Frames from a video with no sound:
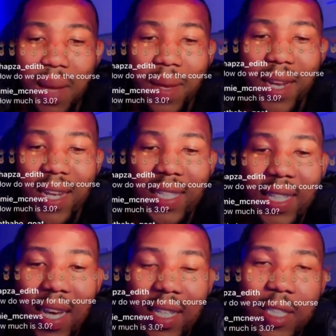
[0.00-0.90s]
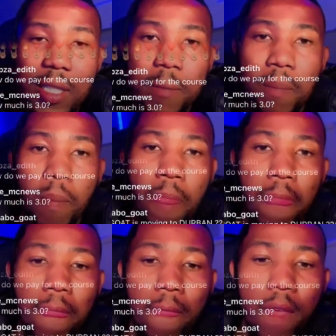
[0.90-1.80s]
Definitely it is, guys.
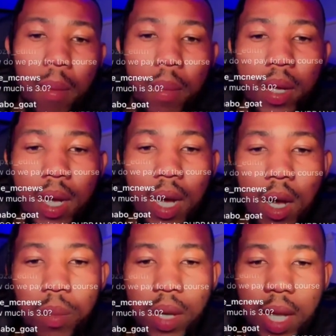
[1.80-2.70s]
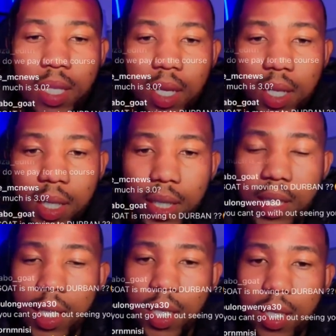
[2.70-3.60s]
Yeah, man, I hope you guys are
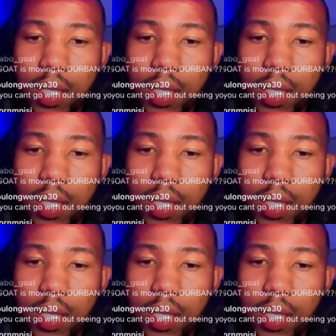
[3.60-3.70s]
good.